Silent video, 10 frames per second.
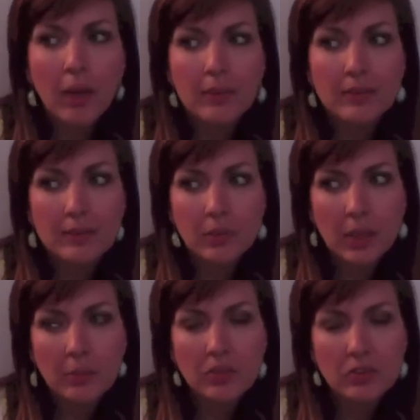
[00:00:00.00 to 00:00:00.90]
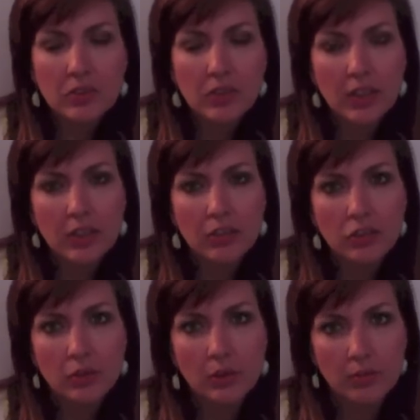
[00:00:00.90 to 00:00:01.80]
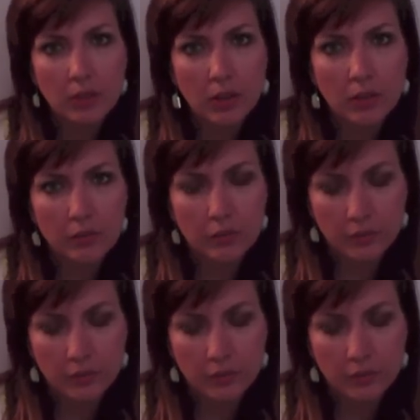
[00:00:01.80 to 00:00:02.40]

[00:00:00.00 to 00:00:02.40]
Sometimes they do involve